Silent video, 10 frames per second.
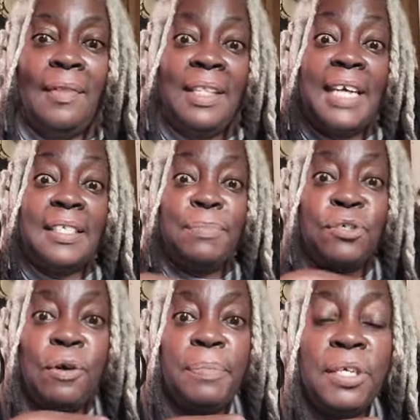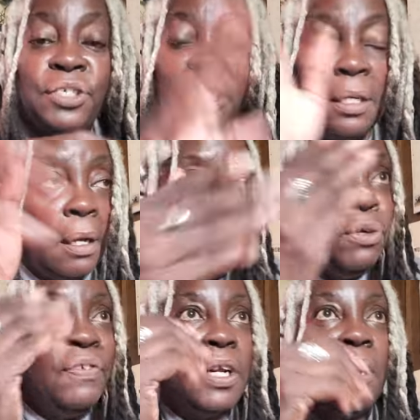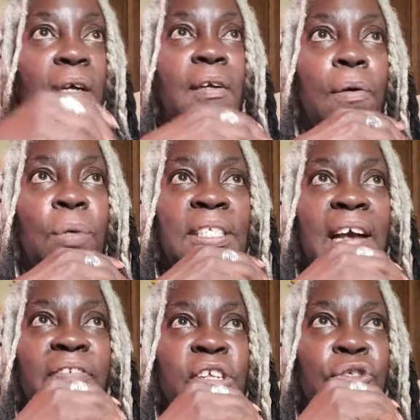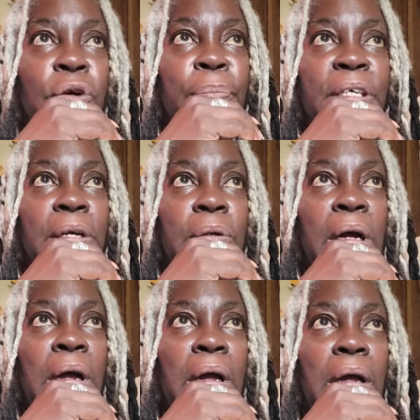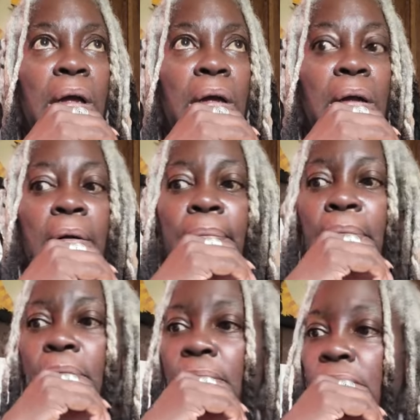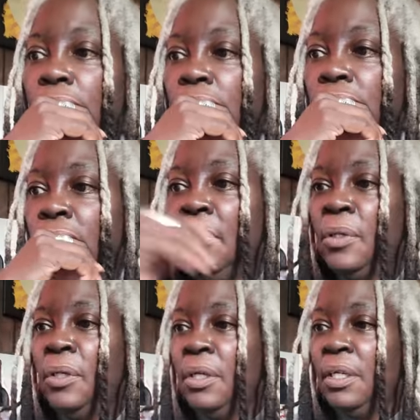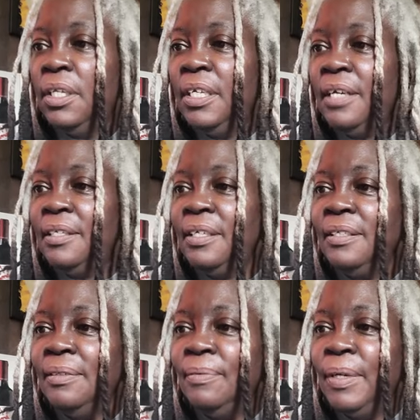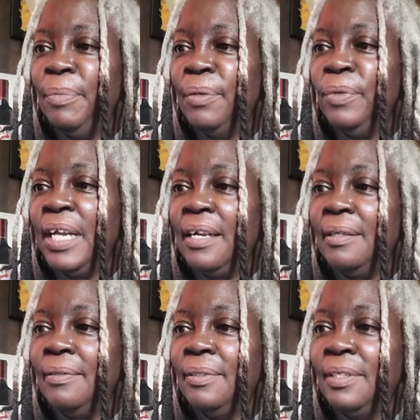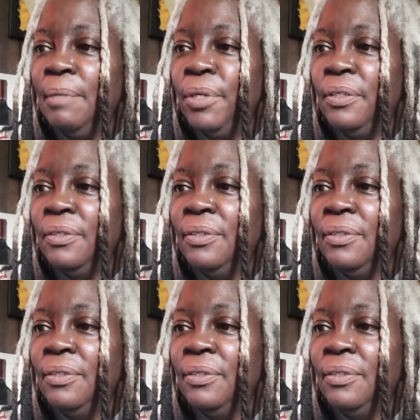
That's some Scorpio shit. Moving on, what's after Scorpio? Um, y'all done? Wait a minute, we gotta, come on.